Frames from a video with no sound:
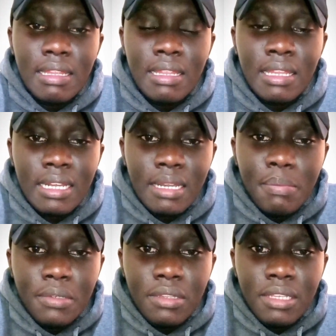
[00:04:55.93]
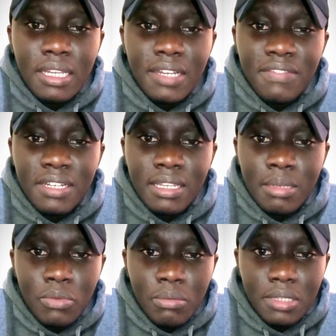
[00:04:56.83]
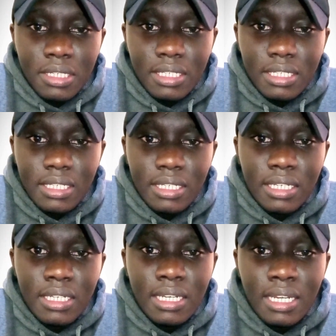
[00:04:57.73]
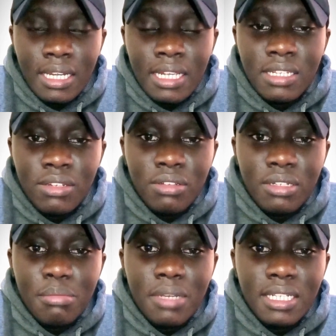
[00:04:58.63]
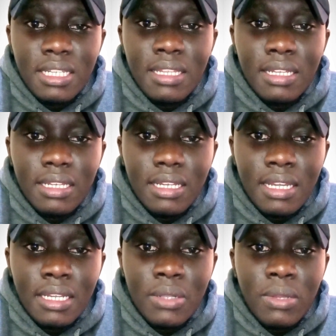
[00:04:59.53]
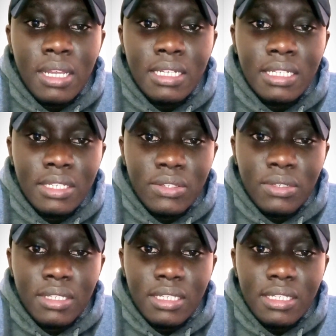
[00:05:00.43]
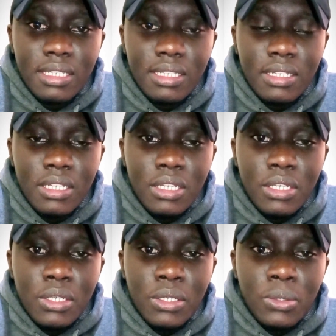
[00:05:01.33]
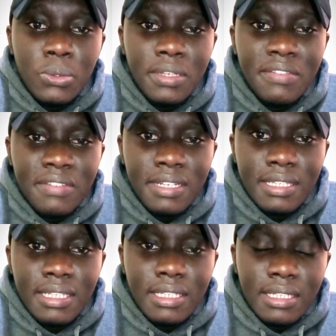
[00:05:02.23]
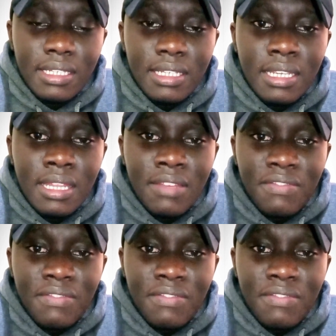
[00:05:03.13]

the capital they have at the moment does not match the required resources to invest in the